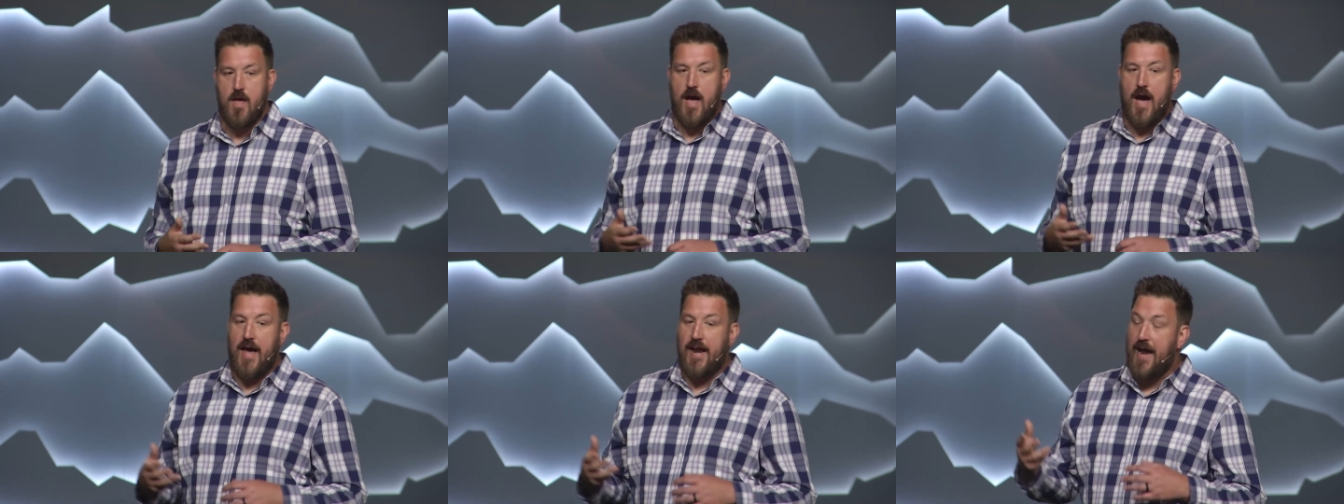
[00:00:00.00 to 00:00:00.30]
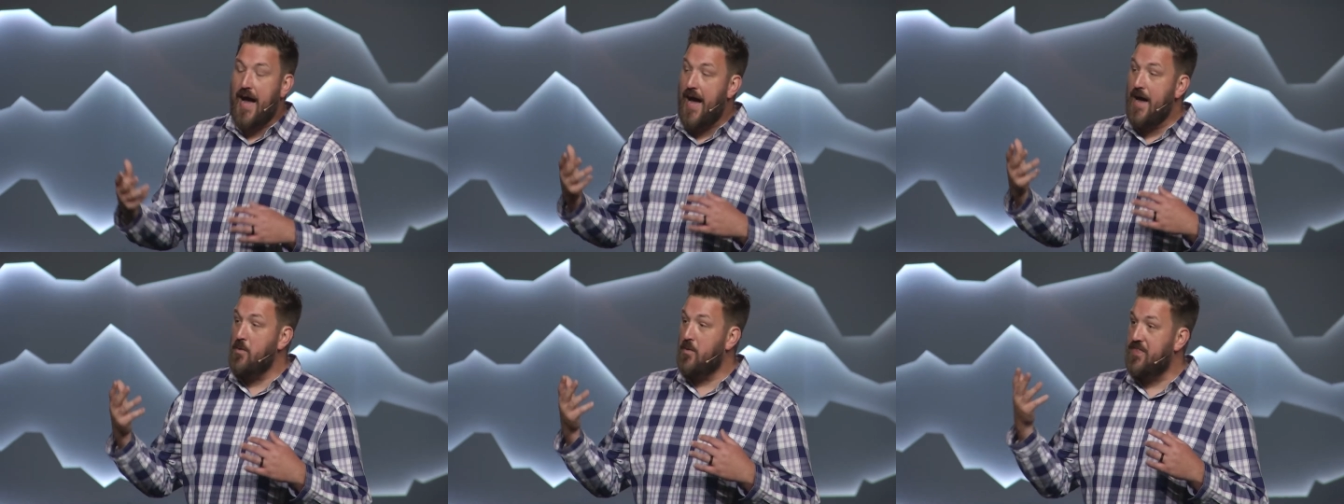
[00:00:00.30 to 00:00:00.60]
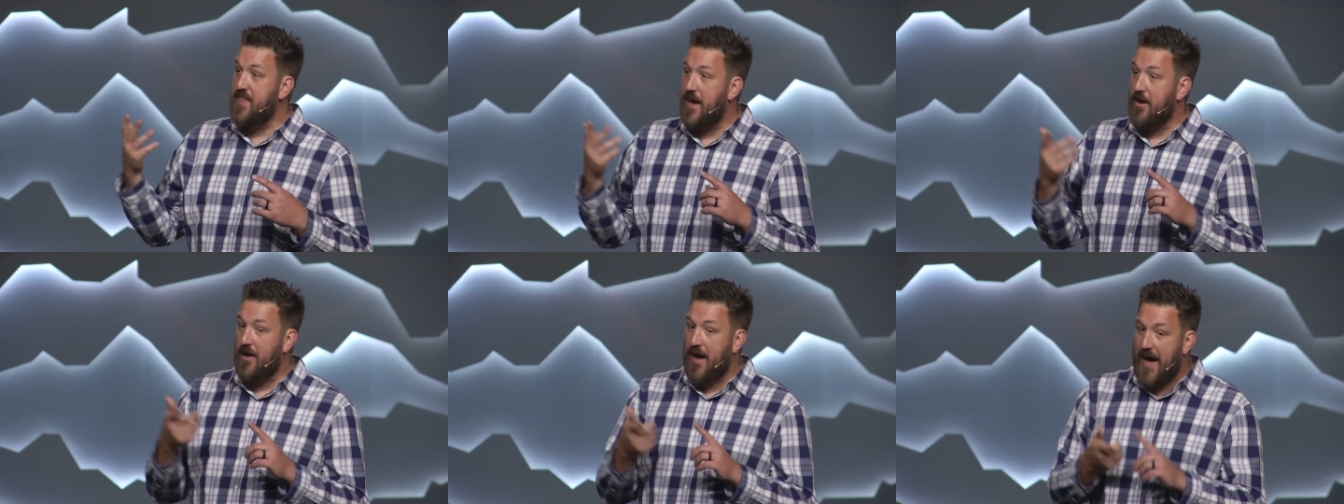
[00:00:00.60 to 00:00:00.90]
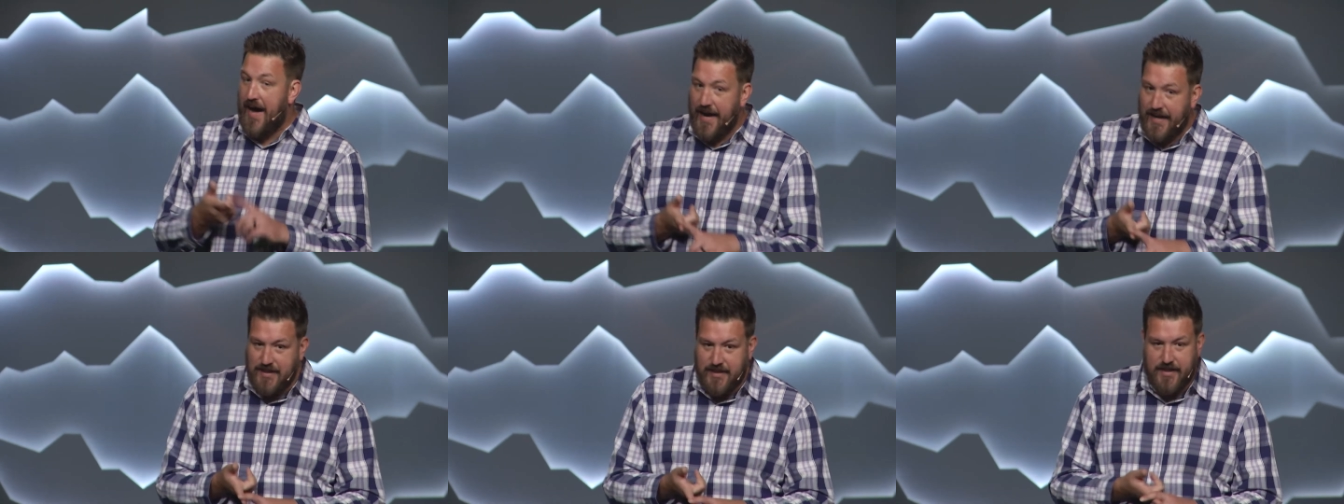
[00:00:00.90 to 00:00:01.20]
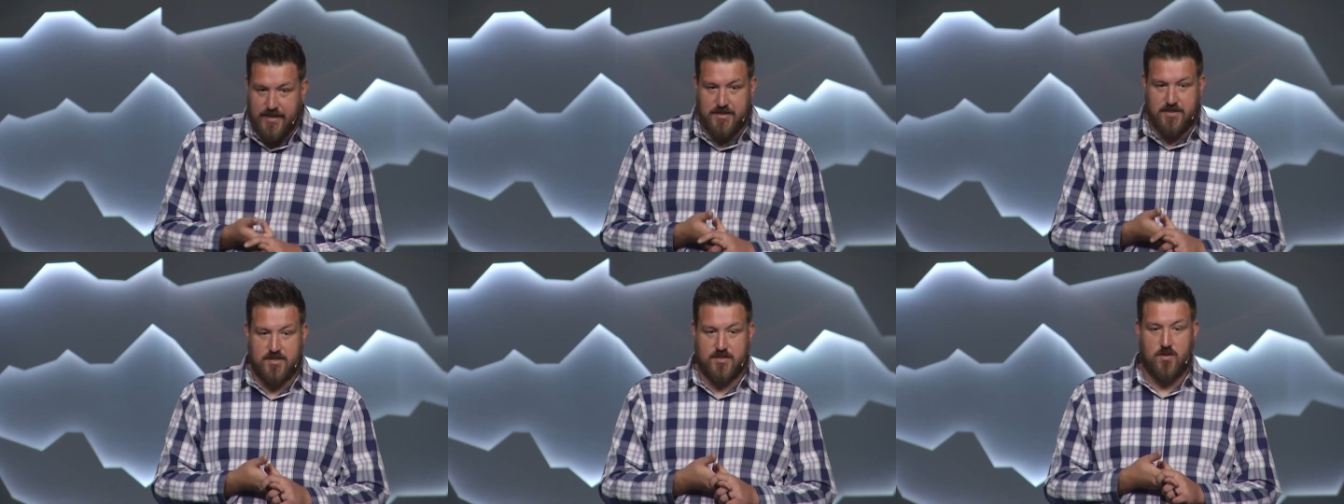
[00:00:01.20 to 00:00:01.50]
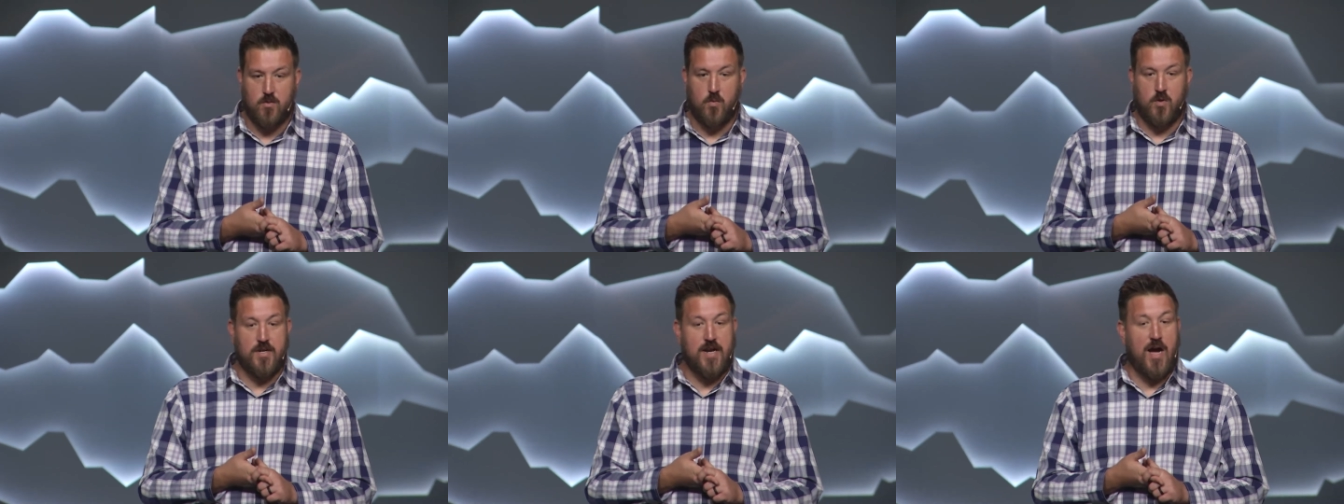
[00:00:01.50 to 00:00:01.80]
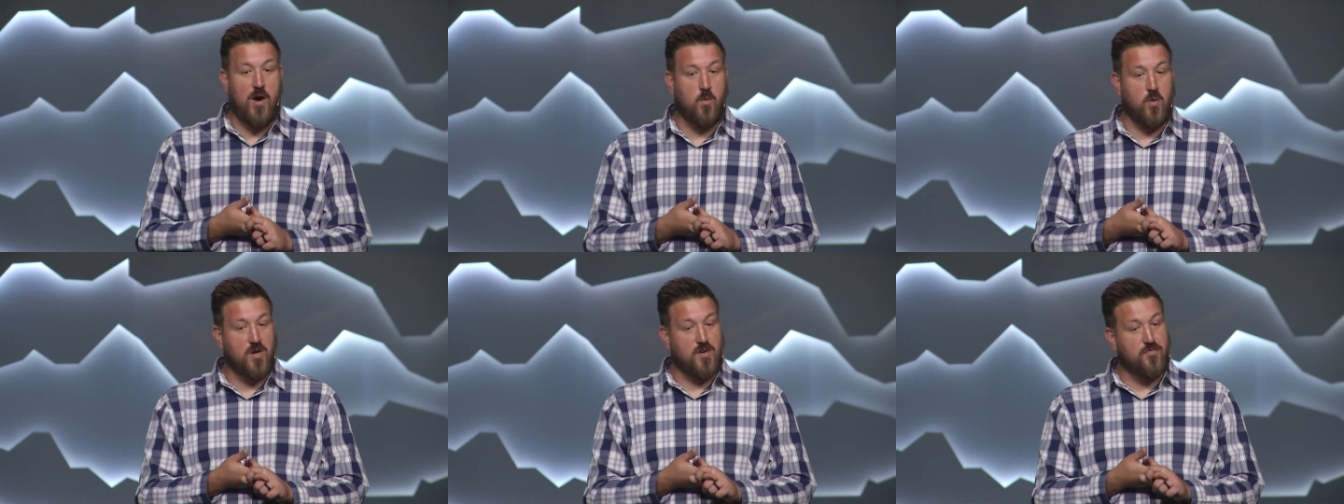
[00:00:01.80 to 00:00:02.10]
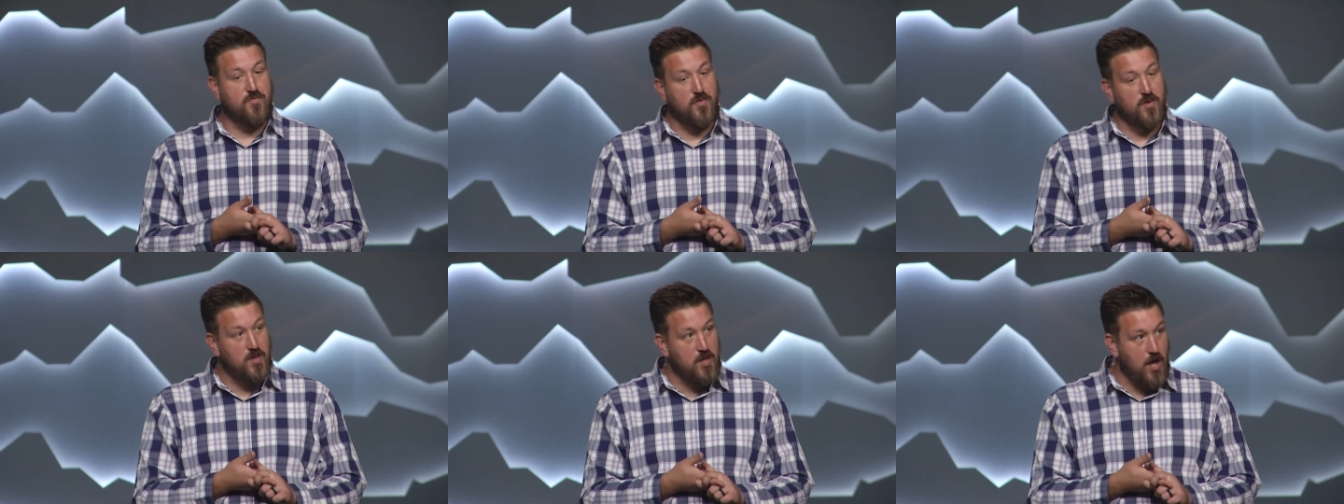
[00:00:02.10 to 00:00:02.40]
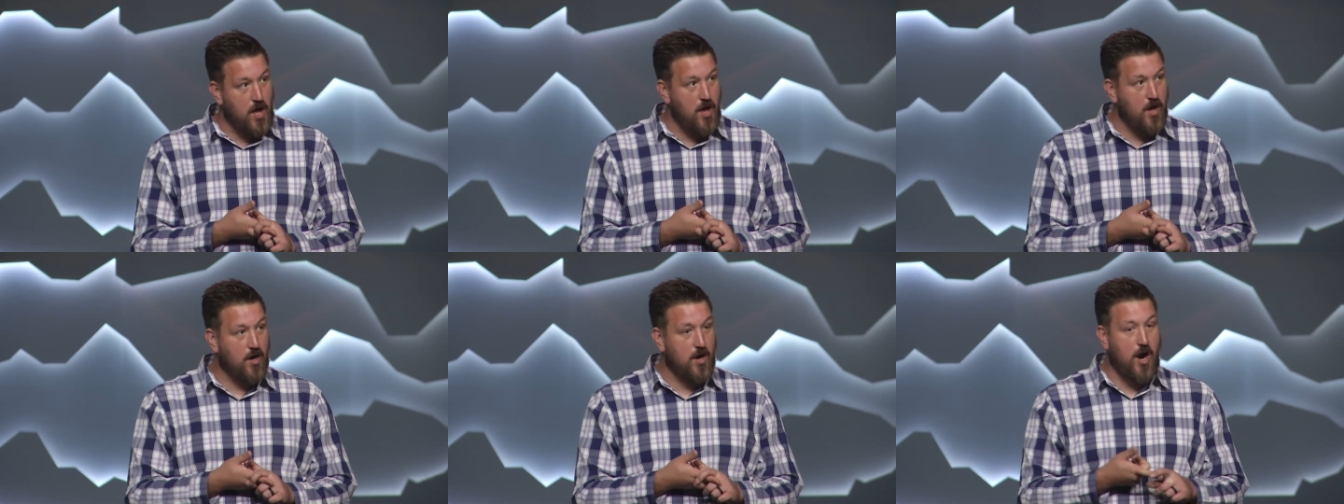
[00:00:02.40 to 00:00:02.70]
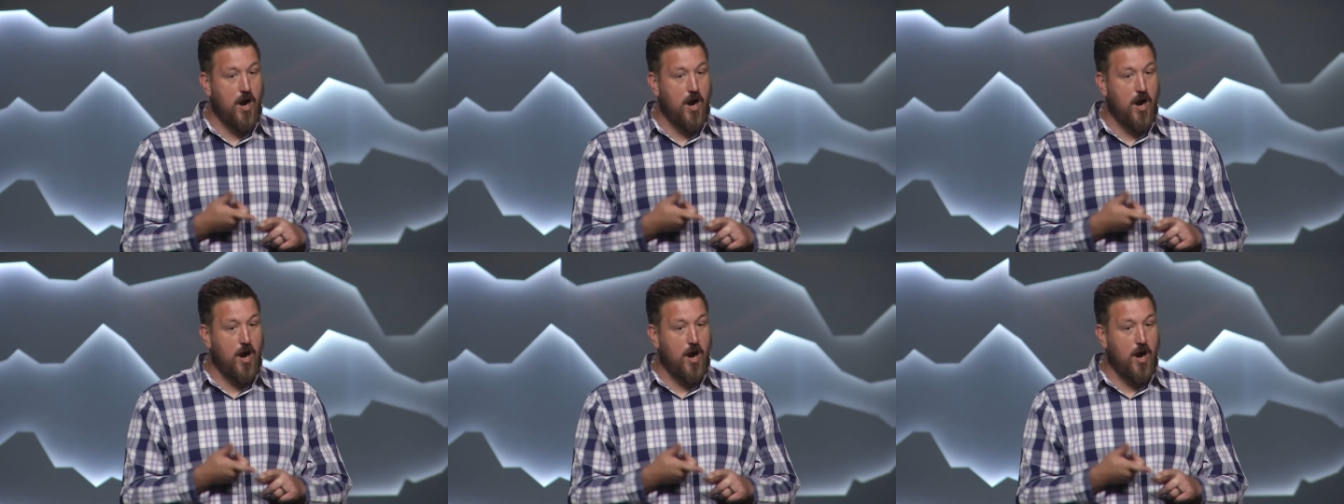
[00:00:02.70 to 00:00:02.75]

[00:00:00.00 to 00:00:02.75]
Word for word: An eye without eyelids will not work for long.